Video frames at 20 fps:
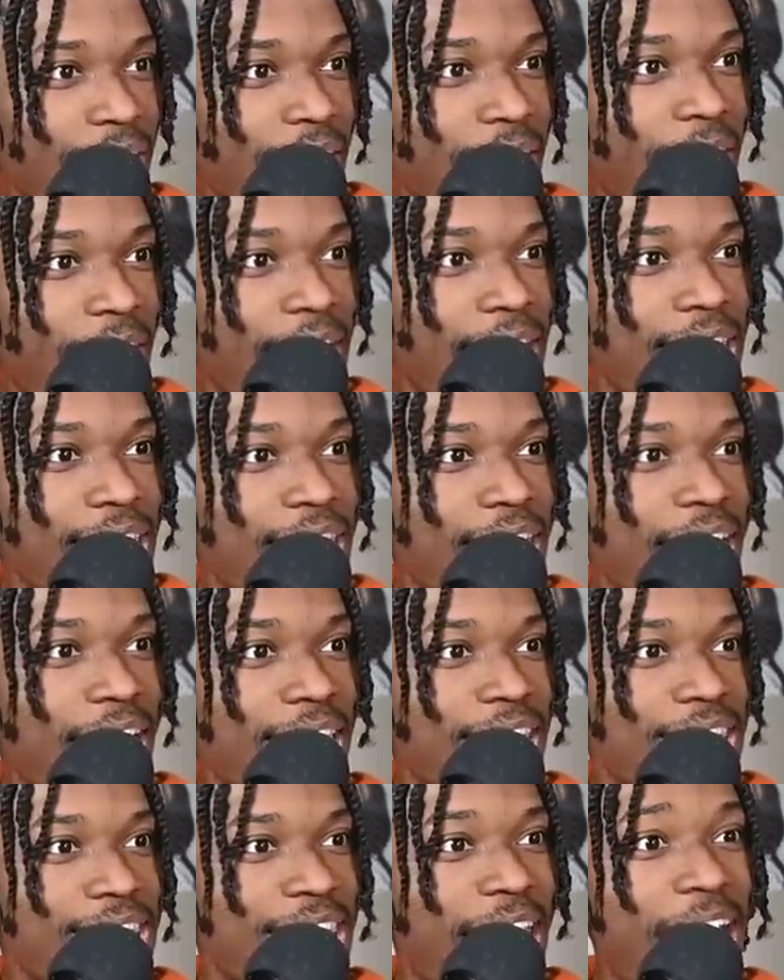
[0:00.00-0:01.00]
And
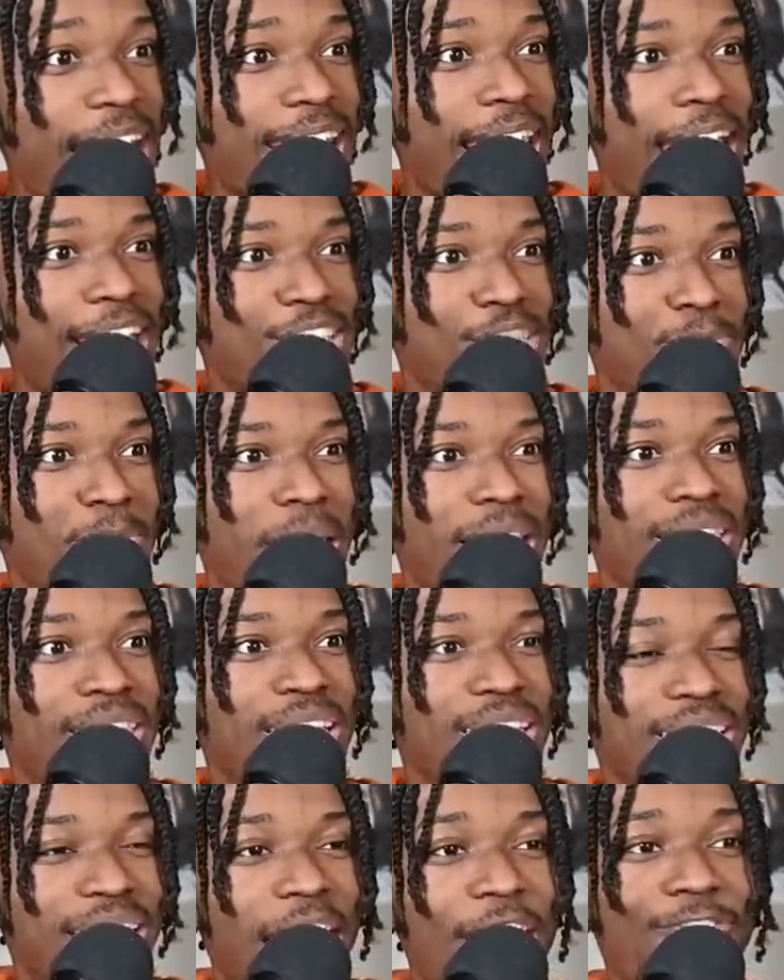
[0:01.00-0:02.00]
and that has been the
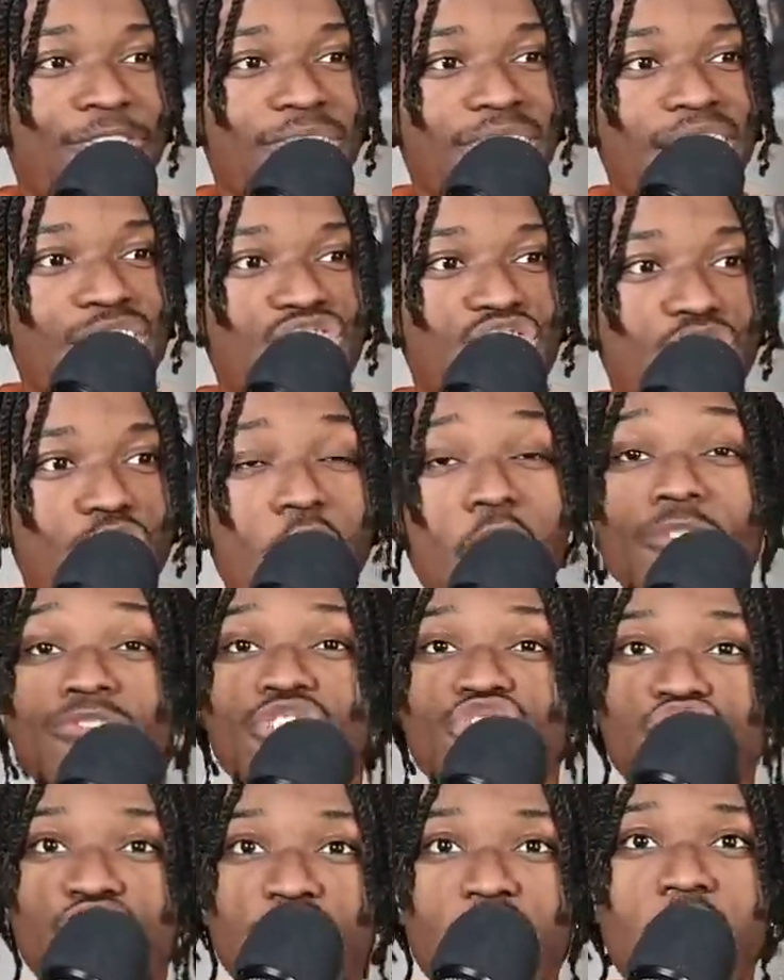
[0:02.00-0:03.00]
definition of the
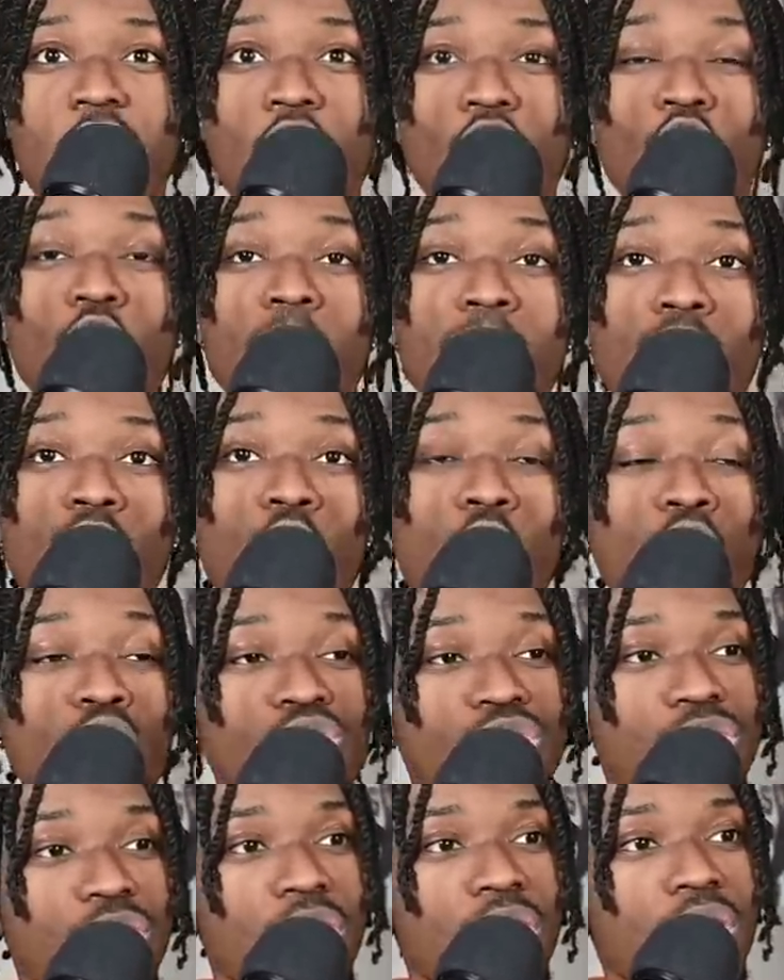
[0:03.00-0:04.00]
Chicago
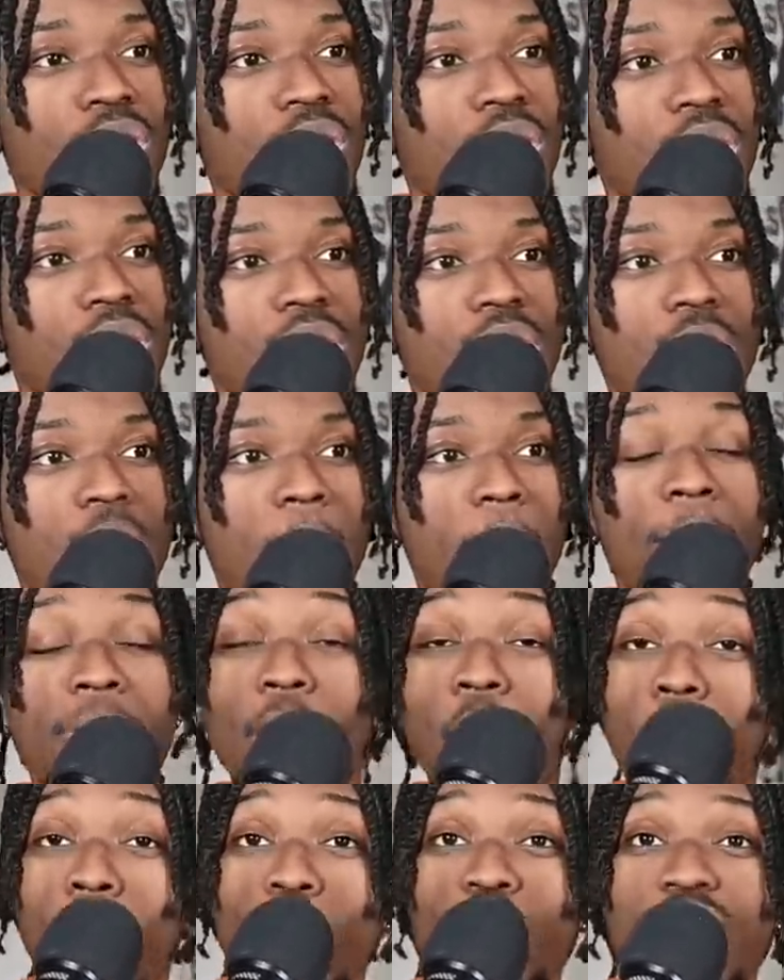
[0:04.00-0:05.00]
Bulls
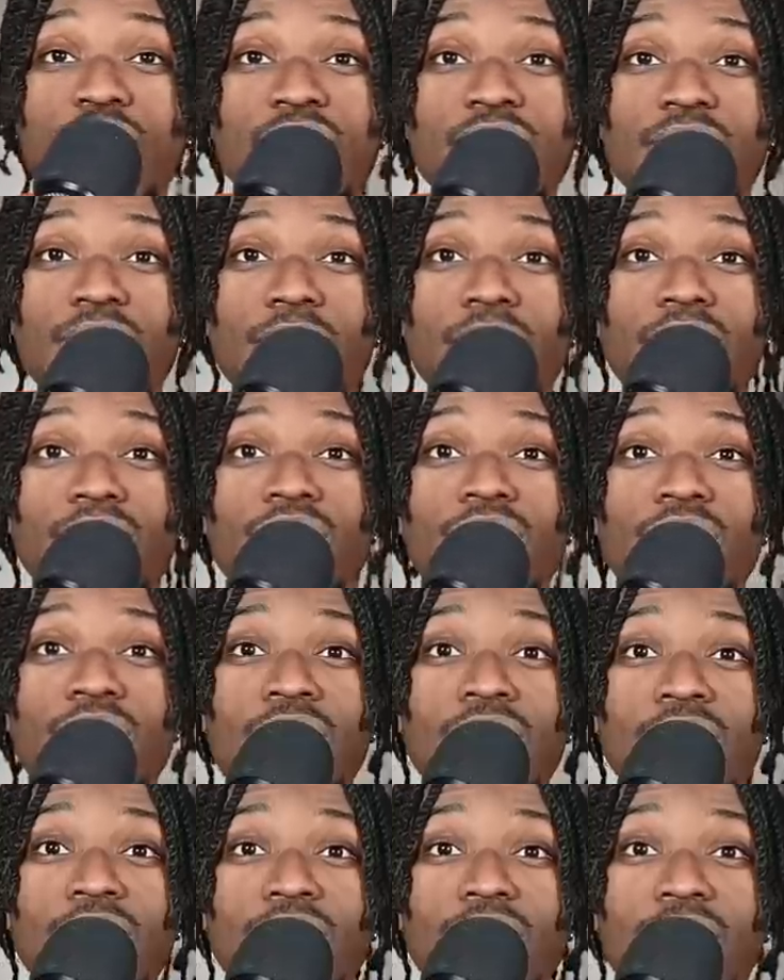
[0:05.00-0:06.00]
post
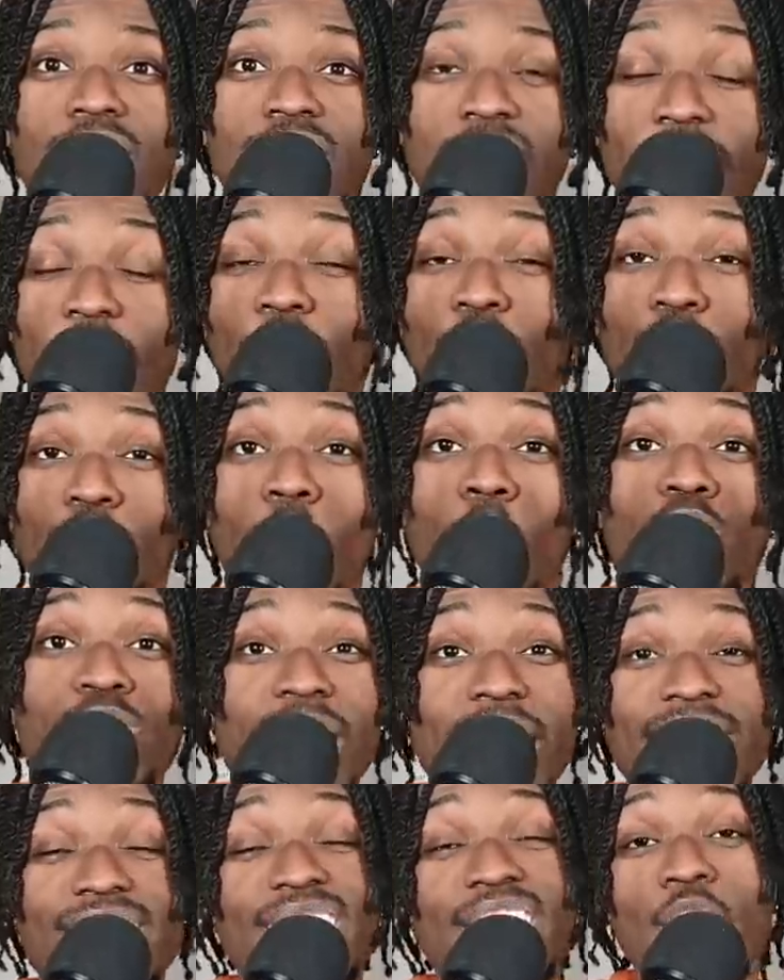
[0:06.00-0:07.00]
Derrick Rose
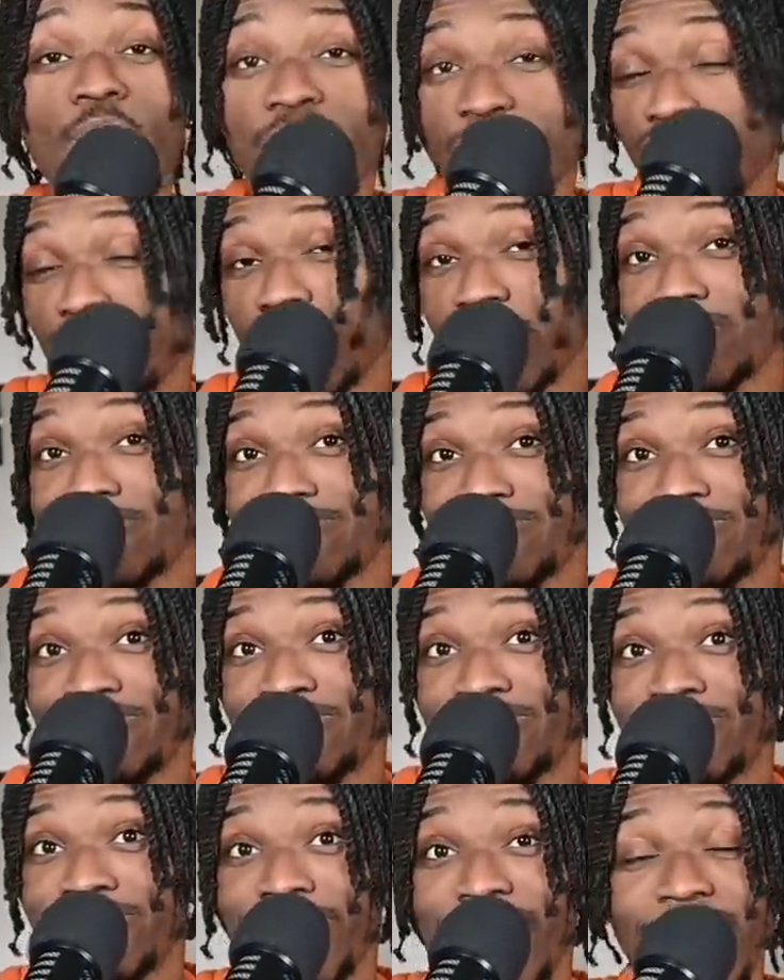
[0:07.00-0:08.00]
ACL injury.
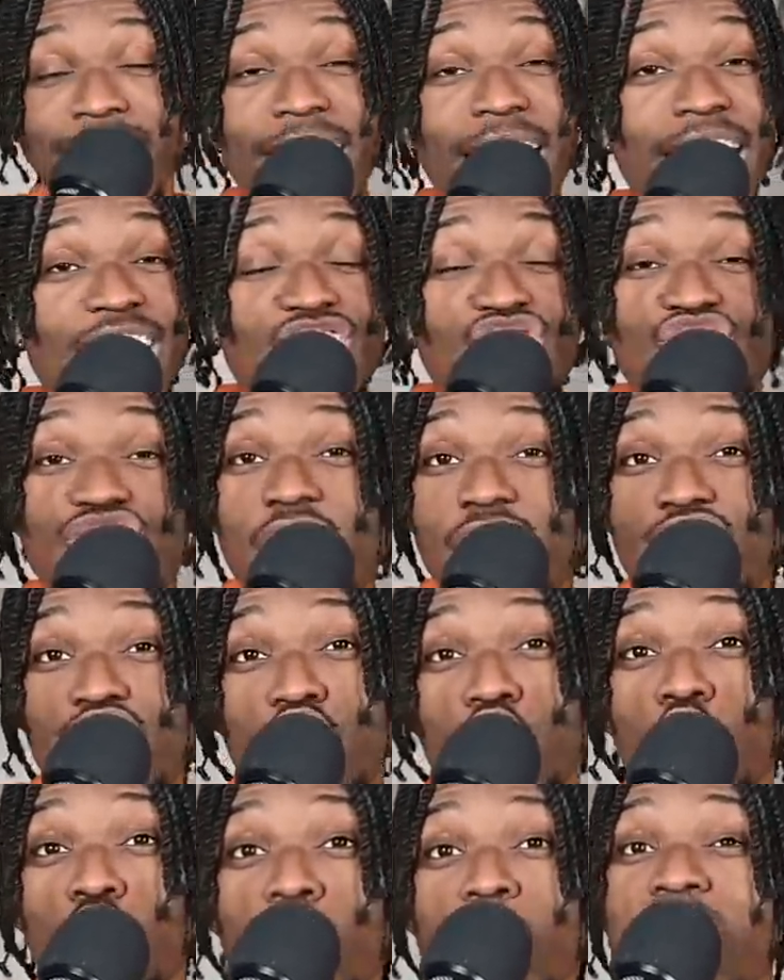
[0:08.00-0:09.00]
That's just
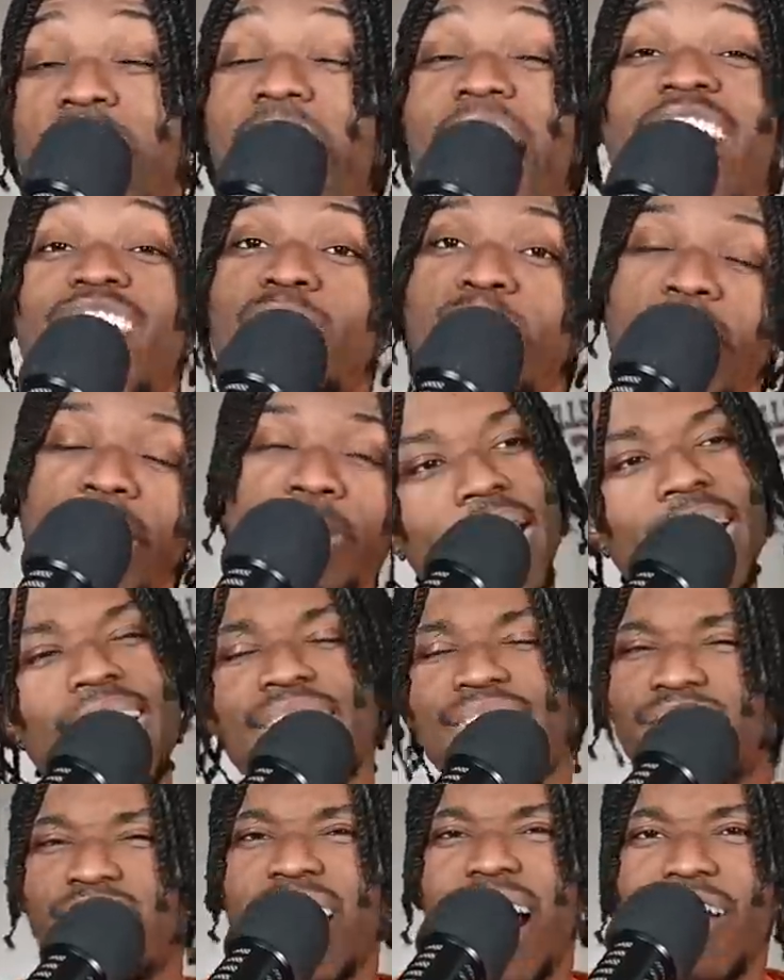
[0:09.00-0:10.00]
who we have been. And
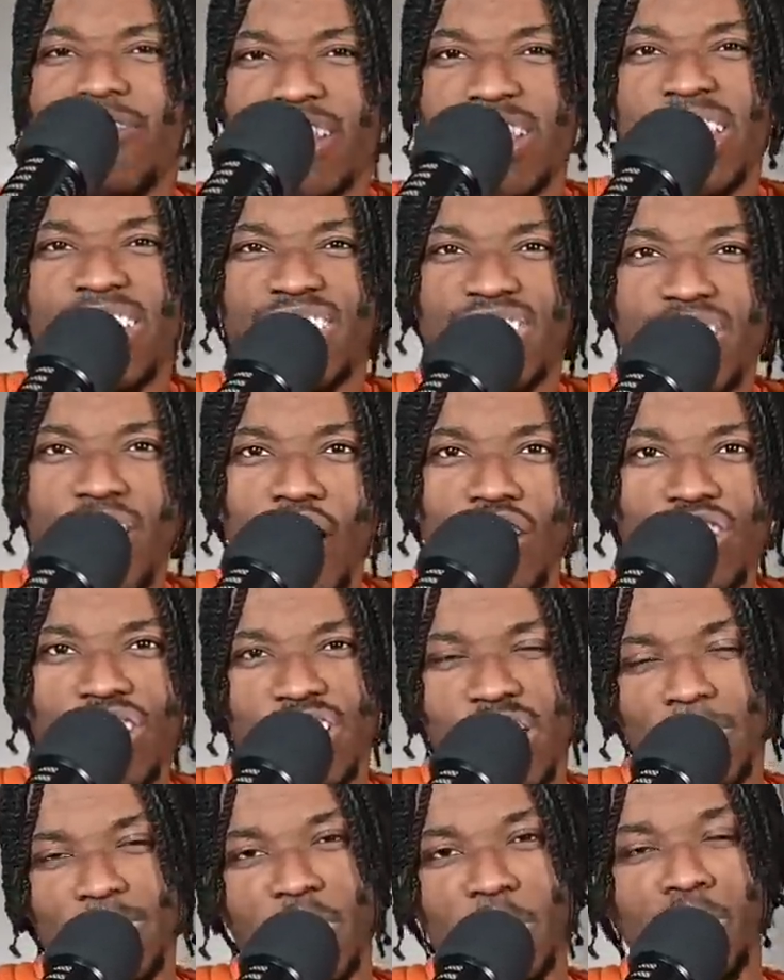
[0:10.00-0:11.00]
it's obviously it sucks
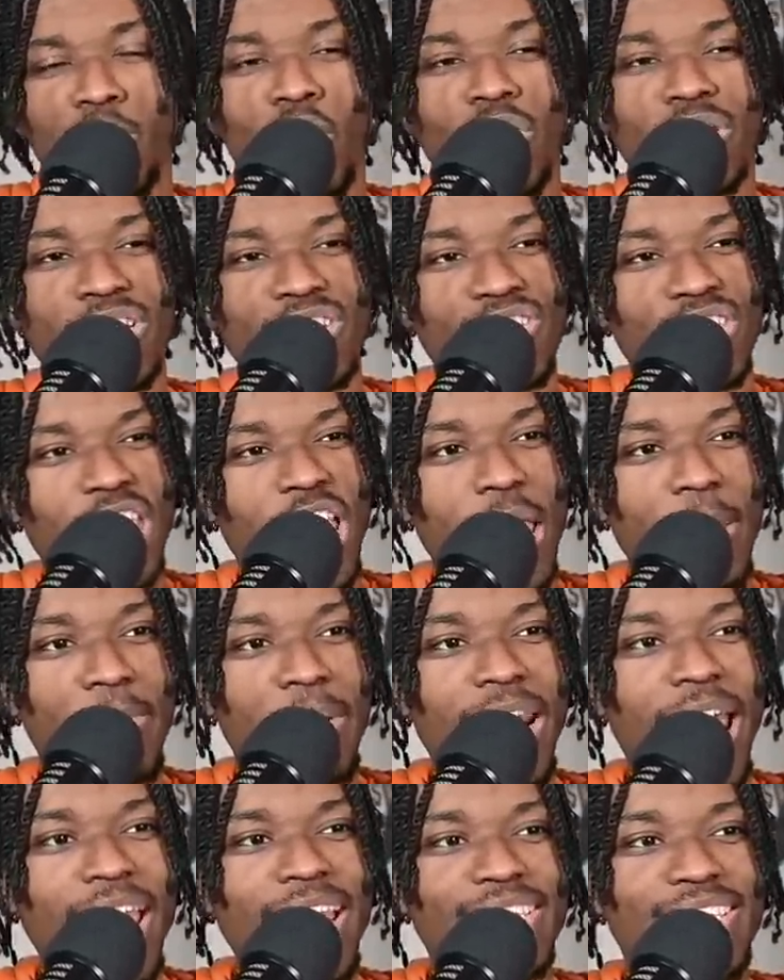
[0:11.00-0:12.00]
because I'm supporting this team,
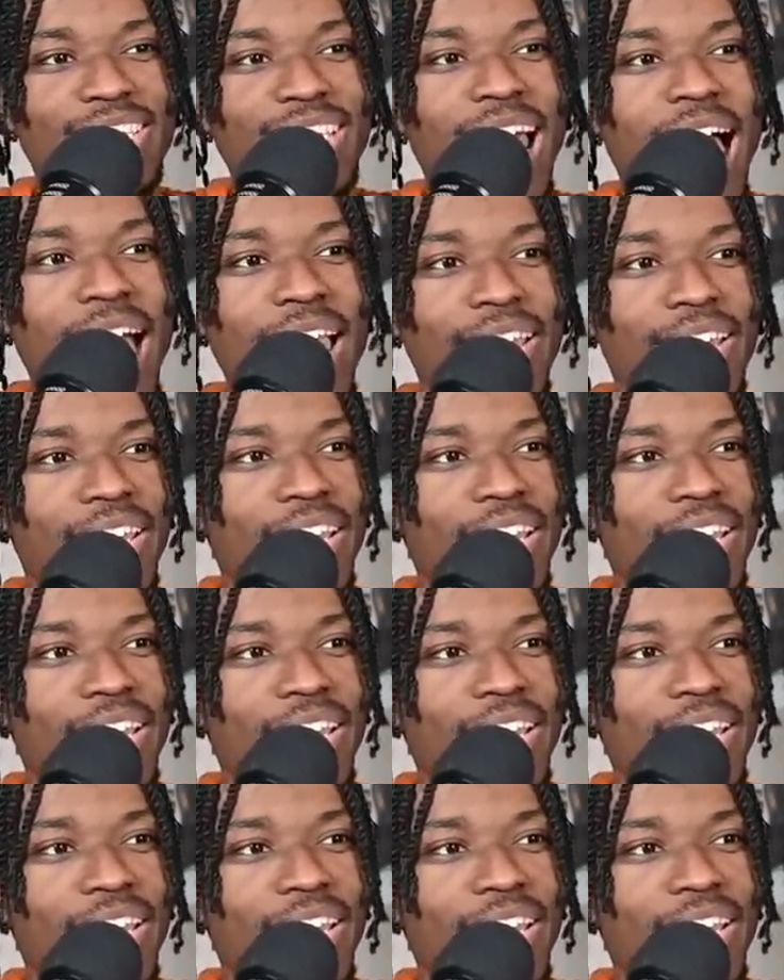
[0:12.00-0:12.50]
but it's not